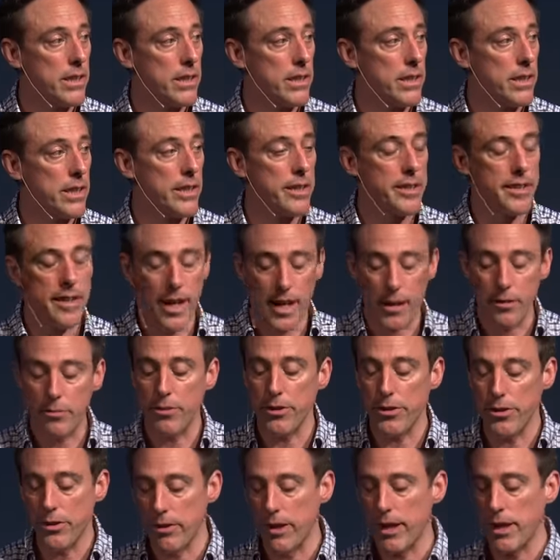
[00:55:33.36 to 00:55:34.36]
He died for
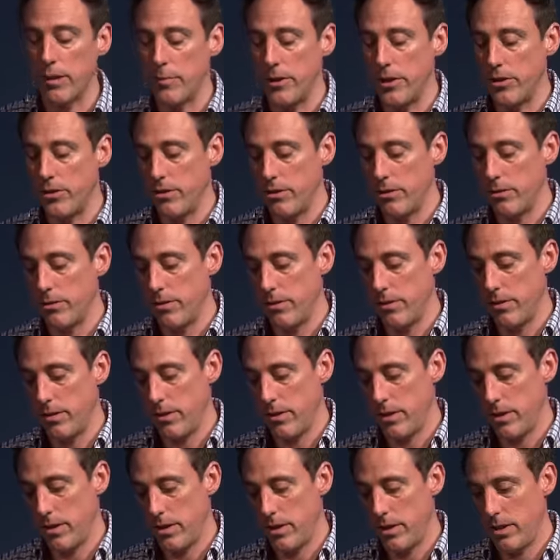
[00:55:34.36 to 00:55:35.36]
your enemy too.
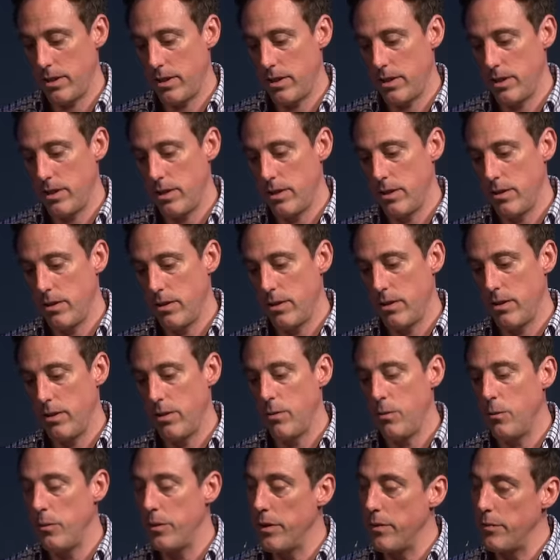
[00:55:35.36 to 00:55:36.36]

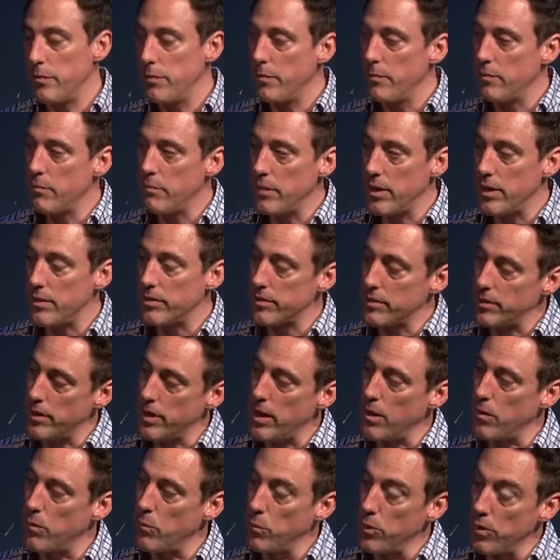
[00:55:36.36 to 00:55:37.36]
We must
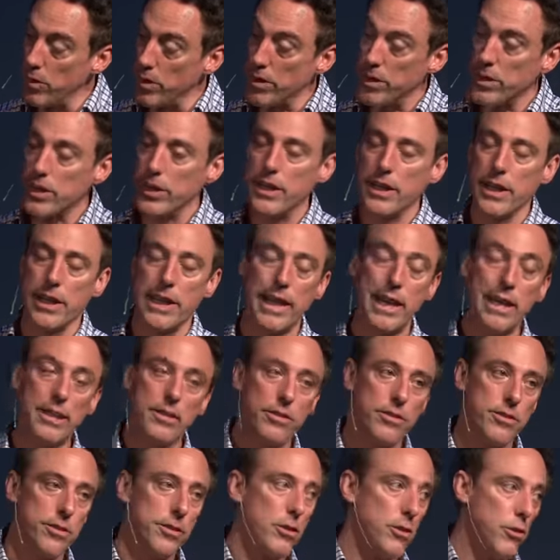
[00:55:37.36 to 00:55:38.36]
not work
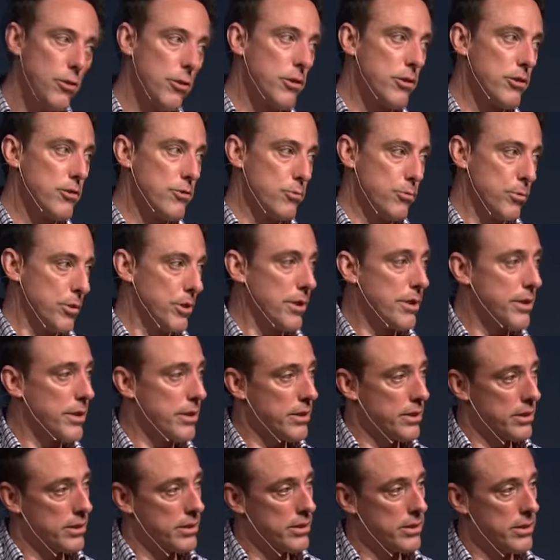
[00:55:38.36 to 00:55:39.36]
against the Lord's work
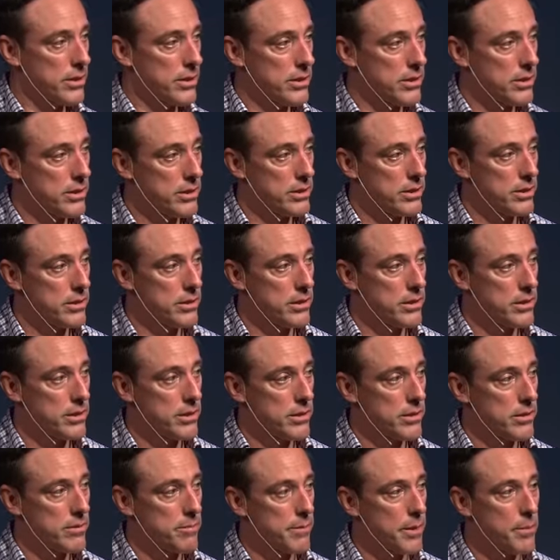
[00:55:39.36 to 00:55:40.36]

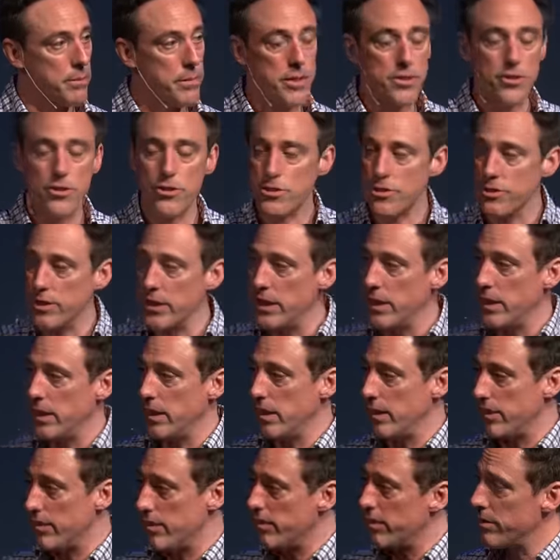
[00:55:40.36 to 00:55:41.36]
by mistreating
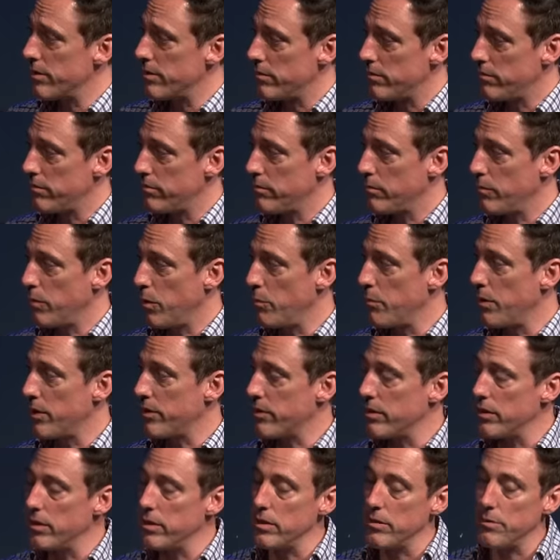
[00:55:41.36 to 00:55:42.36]
others. We
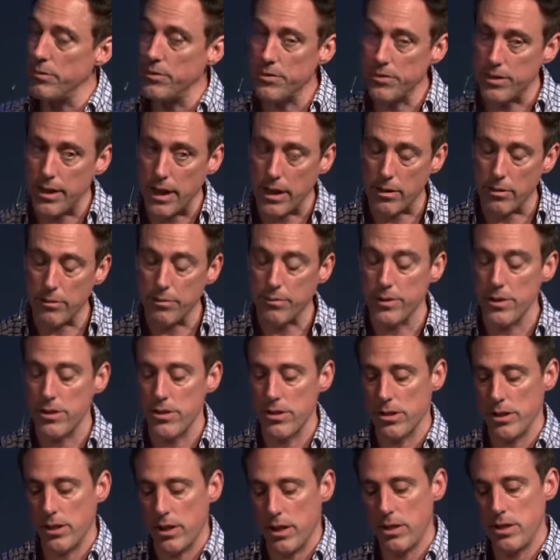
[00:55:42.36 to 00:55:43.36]
must live
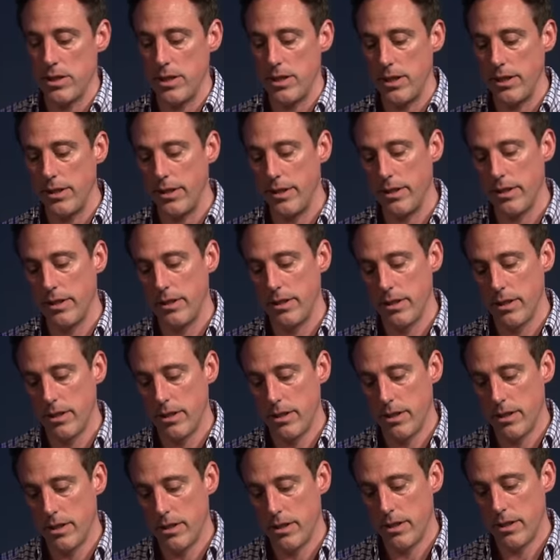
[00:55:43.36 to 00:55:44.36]
sacrificially as he did.
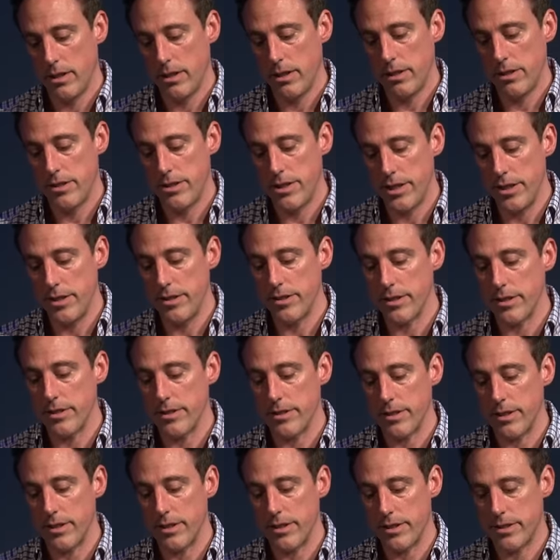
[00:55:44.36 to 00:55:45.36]

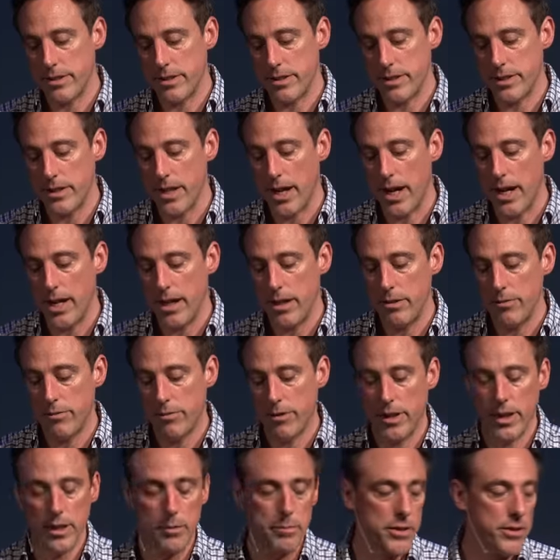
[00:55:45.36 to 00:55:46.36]
Jesus died
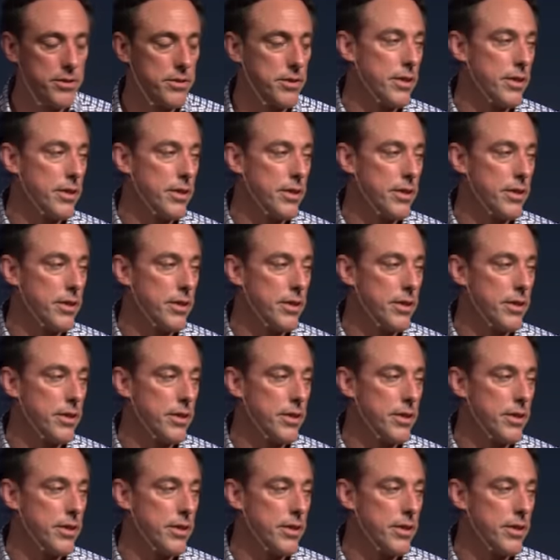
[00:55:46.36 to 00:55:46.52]
for enemies.